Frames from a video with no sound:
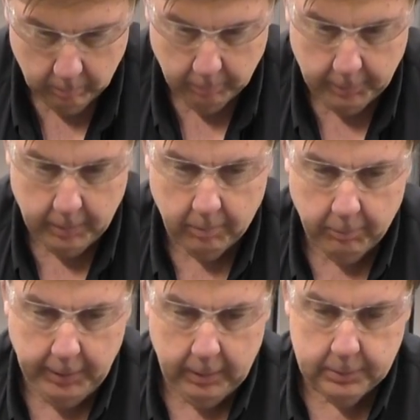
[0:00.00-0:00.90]
What we're going to
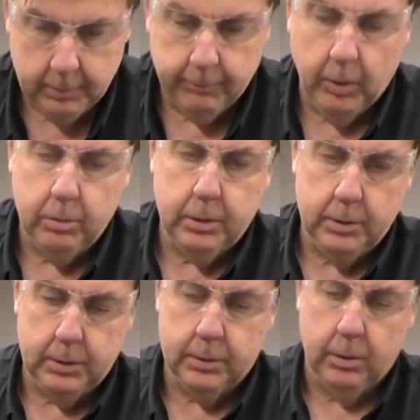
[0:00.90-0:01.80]
read is the
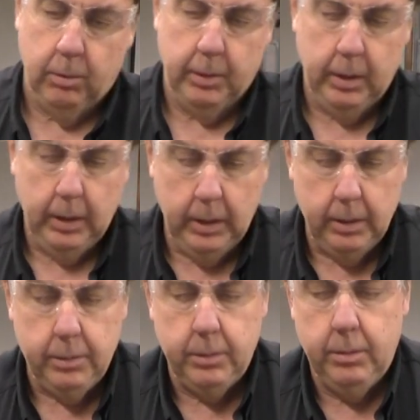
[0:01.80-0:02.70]
voltage that's going
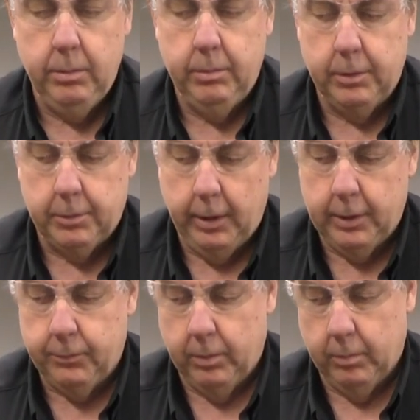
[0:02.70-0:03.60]
into the
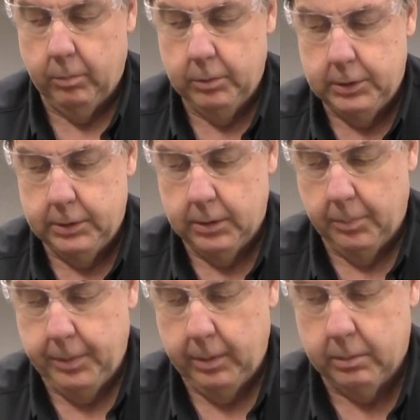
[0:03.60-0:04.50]
transformer, which is
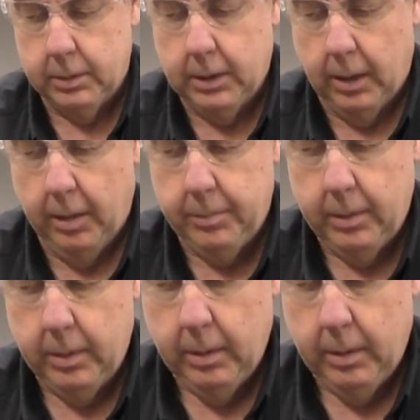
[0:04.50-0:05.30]
up here on the top.